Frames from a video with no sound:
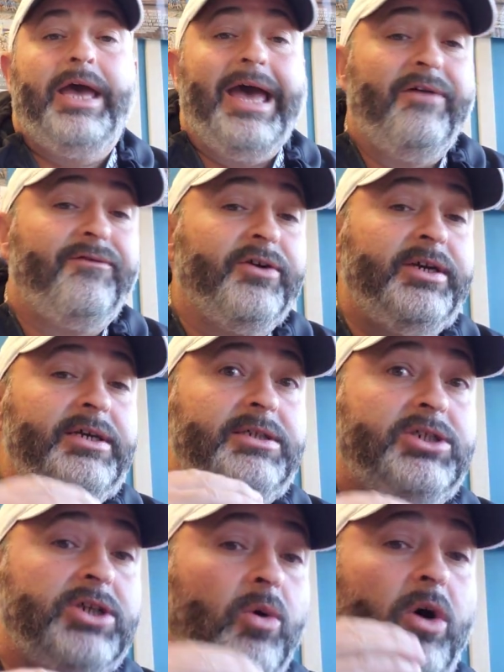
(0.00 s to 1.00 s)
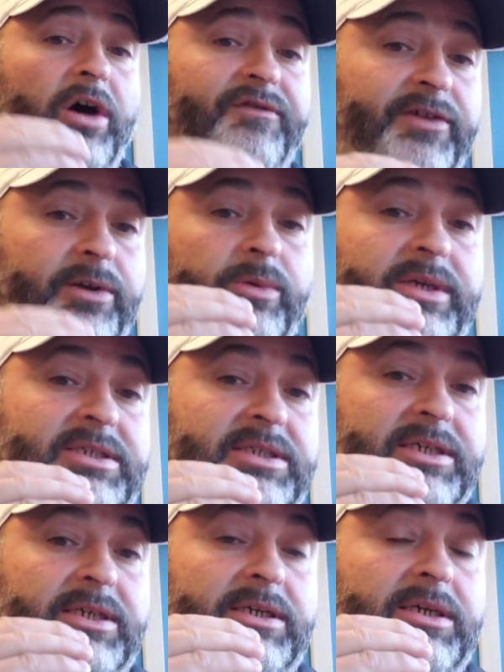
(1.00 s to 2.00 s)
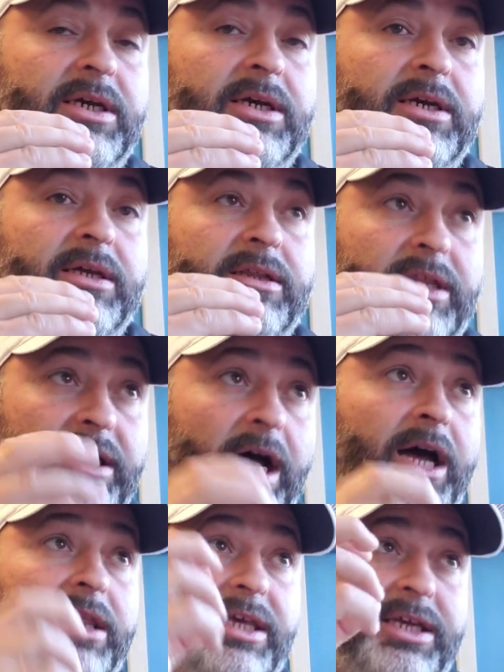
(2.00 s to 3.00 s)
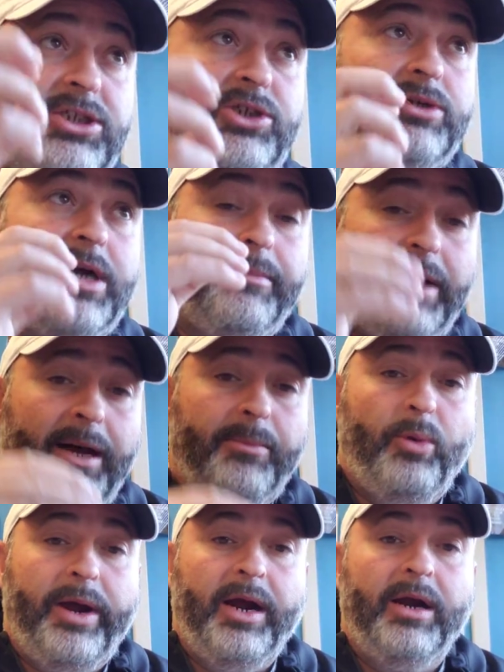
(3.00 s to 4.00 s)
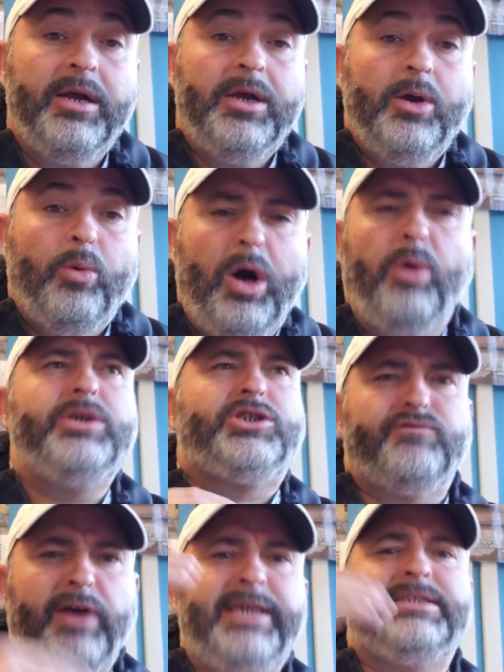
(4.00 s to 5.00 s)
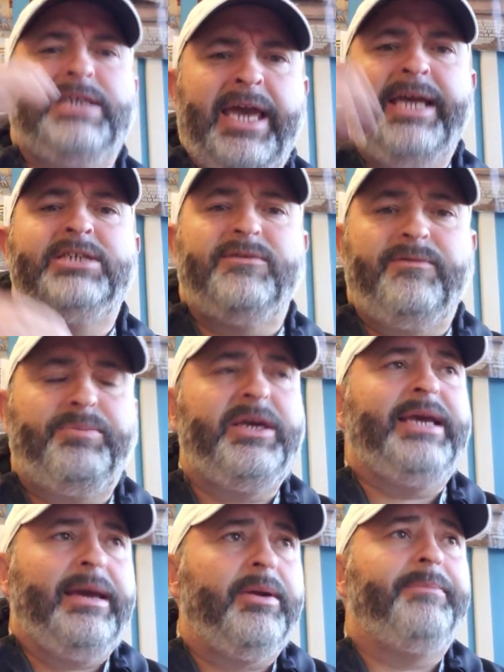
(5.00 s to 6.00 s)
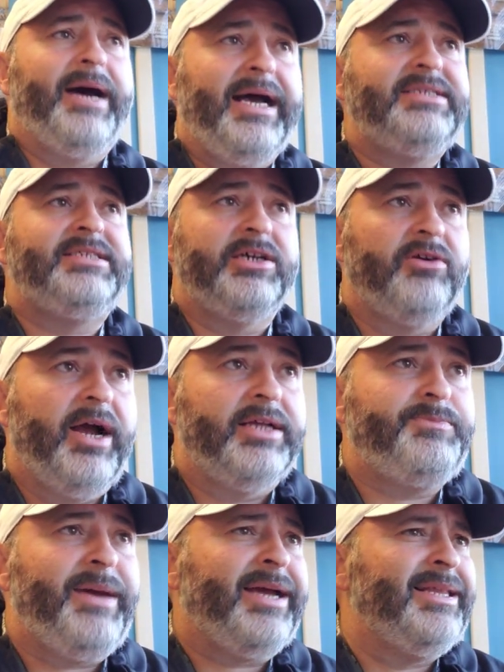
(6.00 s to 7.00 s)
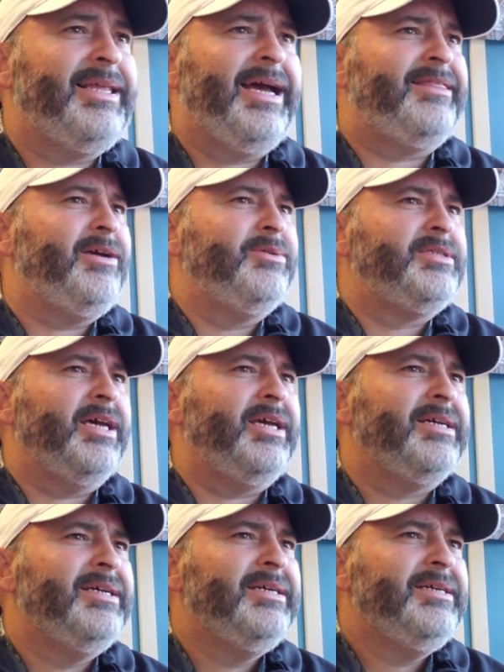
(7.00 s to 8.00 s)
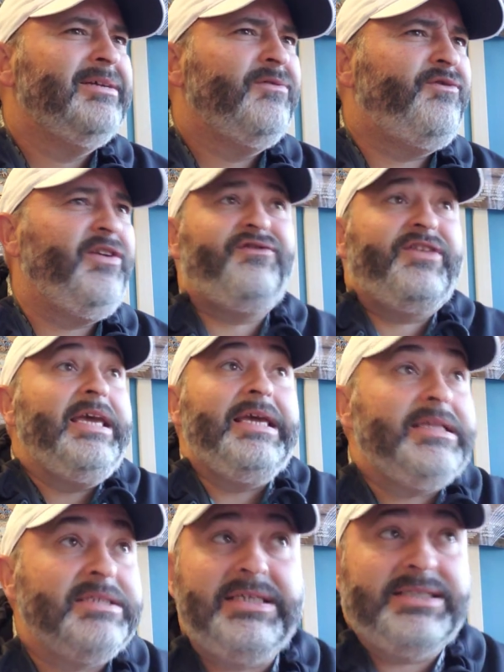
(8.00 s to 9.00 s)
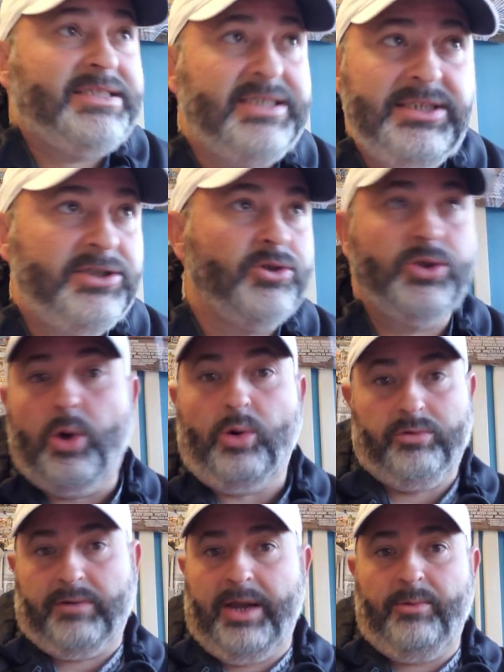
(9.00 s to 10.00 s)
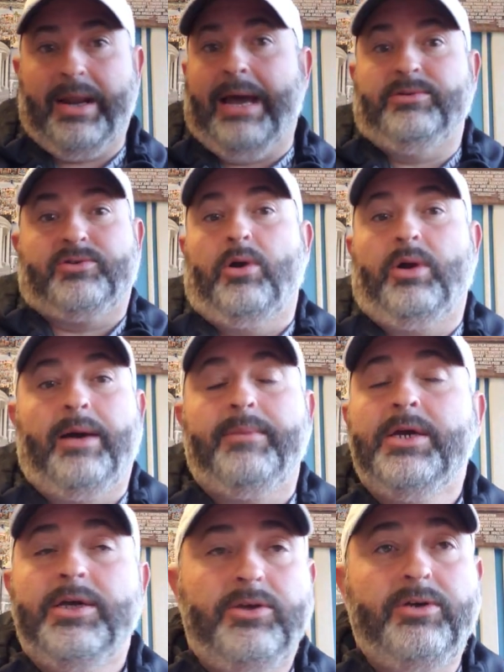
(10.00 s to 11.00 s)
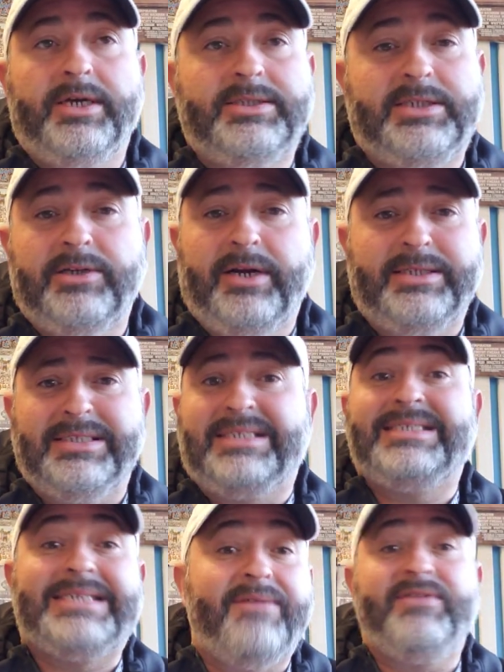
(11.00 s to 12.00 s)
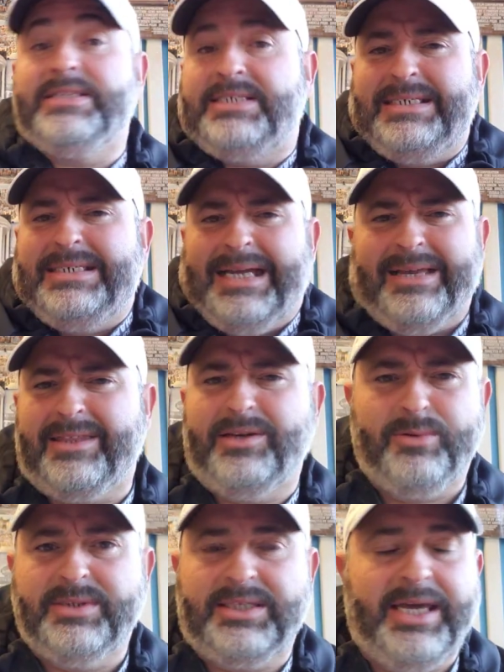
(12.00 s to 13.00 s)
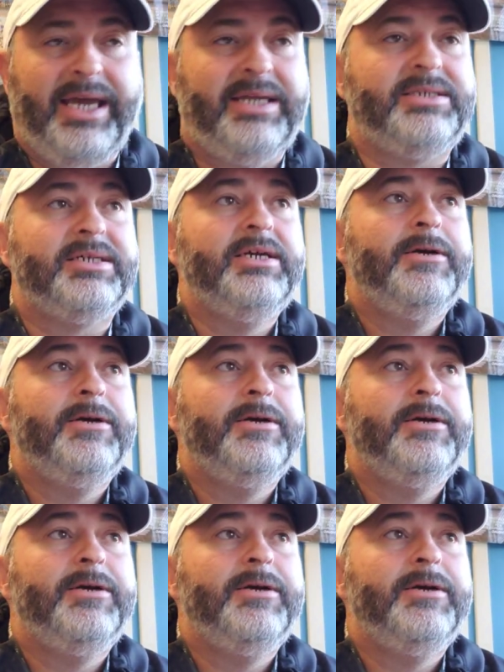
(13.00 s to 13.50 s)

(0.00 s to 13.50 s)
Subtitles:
Every so often we see the issue come up where, well, we should raise the age of being able to buy cigarettes. Back in the day, I think it was like 15, 16 years old, right? When I was growing up, you could get cigarettes at 17, I think was the age.